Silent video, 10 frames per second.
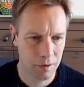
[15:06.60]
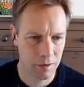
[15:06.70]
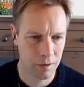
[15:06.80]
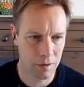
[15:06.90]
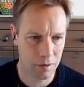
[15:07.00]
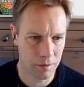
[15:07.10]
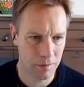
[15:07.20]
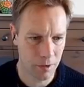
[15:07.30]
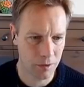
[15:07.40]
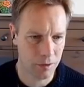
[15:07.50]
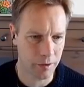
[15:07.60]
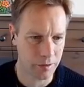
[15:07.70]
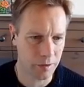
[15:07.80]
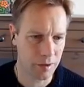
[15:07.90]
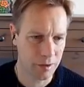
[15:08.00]
Um, oh, sorry,
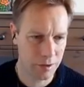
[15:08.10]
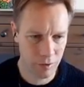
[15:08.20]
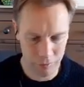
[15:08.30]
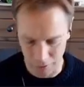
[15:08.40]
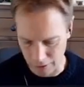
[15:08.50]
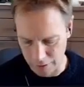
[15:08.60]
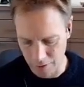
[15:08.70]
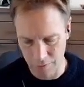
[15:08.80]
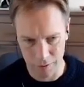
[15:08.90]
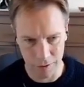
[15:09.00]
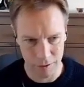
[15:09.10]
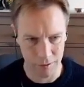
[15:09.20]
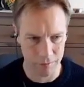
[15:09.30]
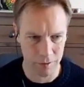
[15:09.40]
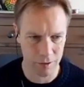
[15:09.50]
self.list, obviously
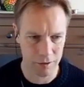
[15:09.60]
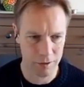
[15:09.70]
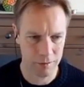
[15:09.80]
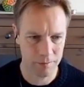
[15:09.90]
self.list.